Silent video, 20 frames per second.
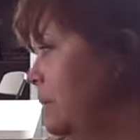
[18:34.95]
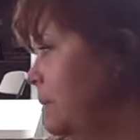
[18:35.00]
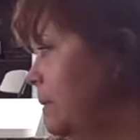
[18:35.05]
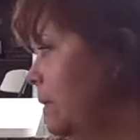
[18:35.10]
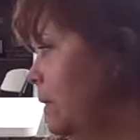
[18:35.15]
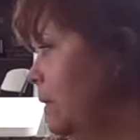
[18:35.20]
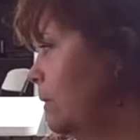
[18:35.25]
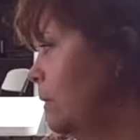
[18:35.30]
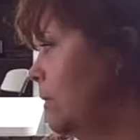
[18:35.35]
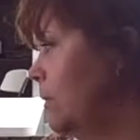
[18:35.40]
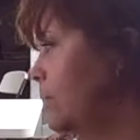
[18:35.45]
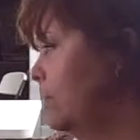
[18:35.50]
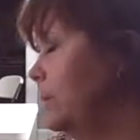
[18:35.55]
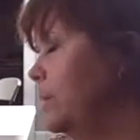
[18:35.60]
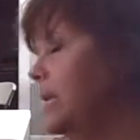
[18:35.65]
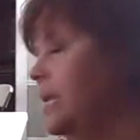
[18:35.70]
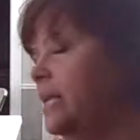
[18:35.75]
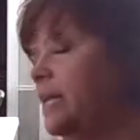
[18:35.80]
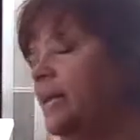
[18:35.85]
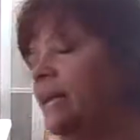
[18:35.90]
poem
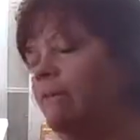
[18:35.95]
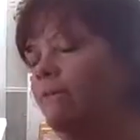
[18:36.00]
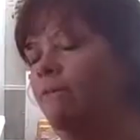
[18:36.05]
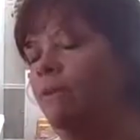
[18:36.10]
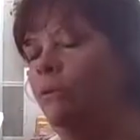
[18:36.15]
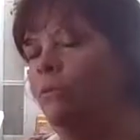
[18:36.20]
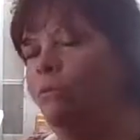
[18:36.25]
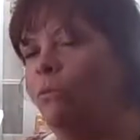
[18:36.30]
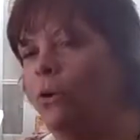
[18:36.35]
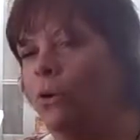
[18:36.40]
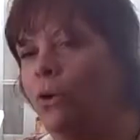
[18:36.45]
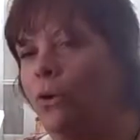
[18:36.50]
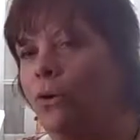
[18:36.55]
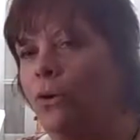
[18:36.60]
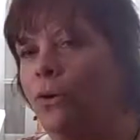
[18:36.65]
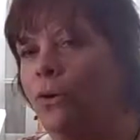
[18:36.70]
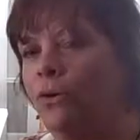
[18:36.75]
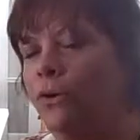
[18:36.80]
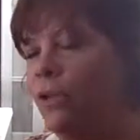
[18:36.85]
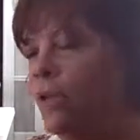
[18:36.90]
and every
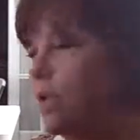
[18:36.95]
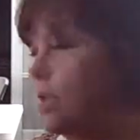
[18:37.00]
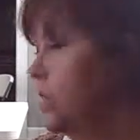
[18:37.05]
word.